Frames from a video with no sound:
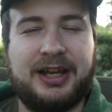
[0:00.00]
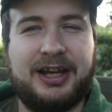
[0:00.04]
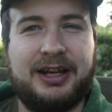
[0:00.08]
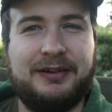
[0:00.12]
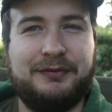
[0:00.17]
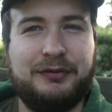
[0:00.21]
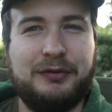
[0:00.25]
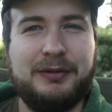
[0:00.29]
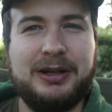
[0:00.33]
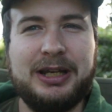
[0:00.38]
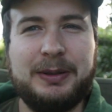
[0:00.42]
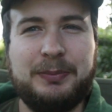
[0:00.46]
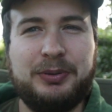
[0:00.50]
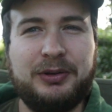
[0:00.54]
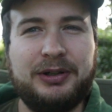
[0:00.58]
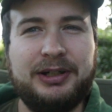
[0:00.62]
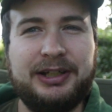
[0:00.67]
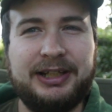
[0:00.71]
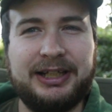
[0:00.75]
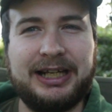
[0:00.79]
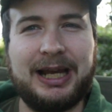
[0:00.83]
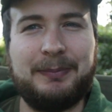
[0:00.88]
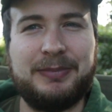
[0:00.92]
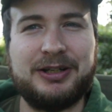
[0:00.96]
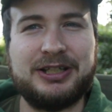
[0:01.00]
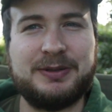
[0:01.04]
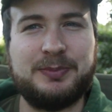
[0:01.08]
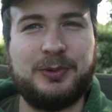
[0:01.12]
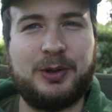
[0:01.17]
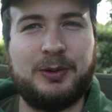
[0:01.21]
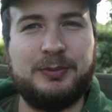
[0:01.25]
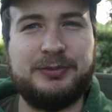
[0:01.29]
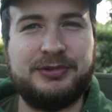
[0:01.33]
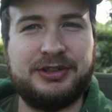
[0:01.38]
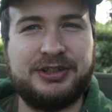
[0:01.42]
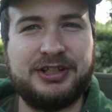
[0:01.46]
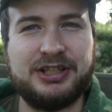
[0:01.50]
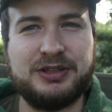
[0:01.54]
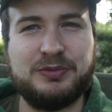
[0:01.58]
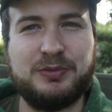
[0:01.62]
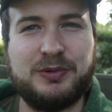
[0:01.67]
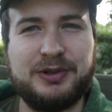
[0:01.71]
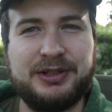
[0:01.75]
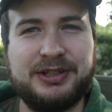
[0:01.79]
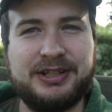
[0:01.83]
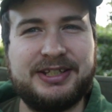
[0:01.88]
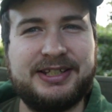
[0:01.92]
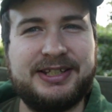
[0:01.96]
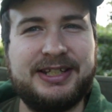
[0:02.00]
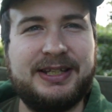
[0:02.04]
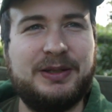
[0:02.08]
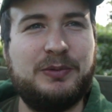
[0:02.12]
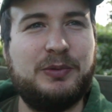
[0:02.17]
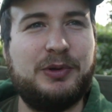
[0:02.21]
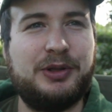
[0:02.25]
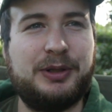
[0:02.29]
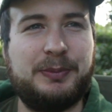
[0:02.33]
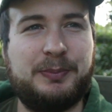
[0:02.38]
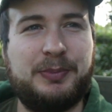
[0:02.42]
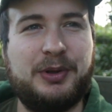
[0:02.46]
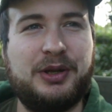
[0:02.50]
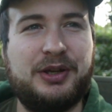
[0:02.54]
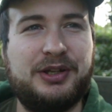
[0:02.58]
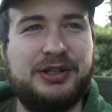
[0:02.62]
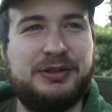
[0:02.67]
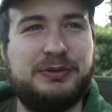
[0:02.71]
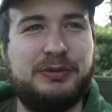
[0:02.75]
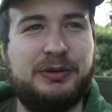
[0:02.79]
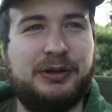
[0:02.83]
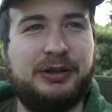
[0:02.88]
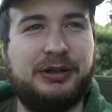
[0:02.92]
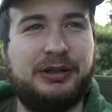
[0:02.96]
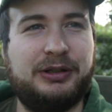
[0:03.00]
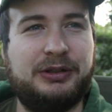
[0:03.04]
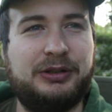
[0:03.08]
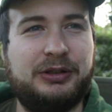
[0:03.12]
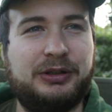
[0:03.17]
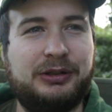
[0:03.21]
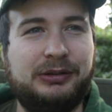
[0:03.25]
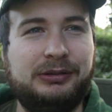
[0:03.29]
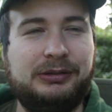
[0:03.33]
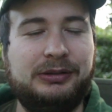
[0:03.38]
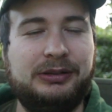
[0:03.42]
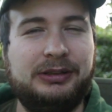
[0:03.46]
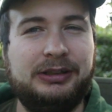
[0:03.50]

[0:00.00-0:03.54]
I've already put in a couple of spawns. I just wanted to see what the birds were going to do,